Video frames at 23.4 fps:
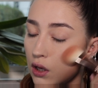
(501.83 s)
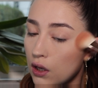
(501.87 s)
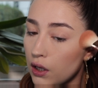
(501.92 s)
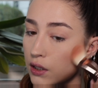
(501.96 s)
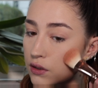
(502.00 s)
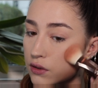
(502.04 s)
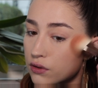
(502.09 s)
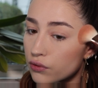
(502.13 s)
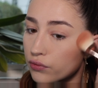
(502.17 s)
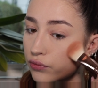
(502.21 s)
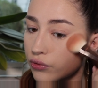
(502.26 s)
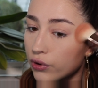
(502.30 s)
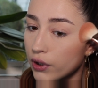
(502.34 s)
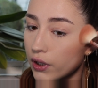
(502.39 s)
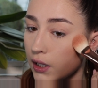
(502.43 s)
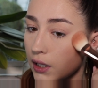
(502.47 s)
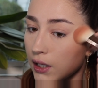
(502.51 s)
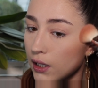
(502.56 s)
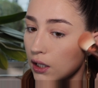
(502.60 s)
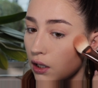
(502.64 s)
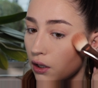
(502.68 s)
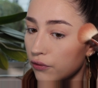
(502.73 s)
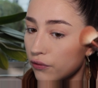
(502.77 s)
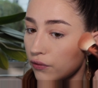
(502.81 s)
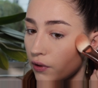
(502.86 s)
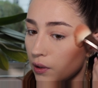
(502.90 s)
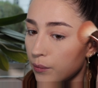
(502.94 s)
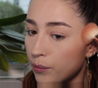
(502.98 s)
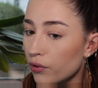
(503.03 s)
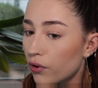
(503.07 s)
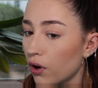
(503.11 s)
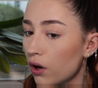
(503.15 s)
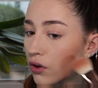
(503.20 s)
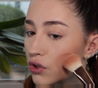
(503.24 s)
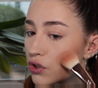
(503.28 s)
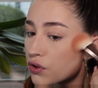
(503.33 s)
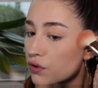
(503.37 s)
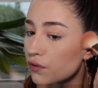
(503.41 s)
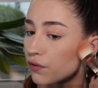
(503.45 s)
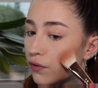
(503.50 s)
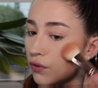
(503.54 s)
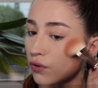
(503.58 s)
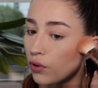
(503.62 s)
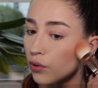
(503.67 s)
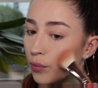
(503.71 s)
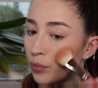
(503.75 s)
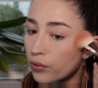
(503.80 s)
It's a really lovely brush
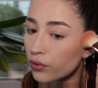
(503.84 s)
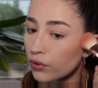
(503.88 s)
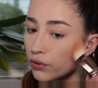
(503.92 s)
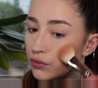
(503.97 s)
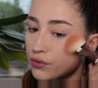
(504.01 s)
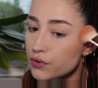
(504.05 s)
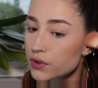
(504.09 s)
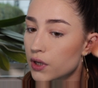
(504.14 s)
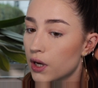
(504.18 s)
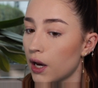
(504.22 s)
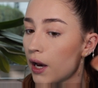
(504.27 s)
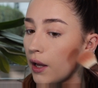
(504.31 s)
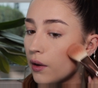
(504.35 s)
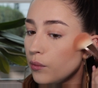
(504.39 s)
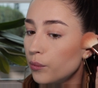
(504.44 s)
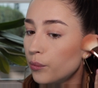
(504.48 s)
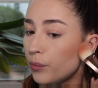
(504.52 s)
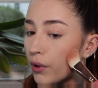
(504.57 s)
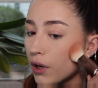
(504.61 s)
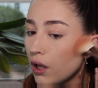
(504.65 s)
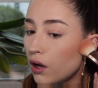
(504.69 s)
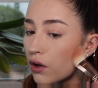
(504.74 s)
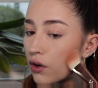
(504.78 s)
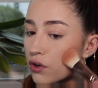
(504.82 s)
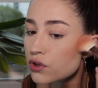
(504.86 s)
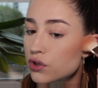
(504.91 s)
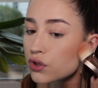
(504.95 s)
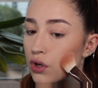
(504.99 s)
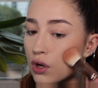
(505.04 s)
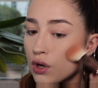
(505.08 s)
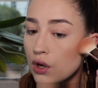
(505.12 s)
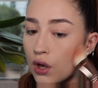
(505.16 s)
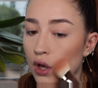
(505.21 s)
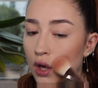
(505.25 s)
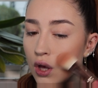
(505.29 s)
for bronzer and blush.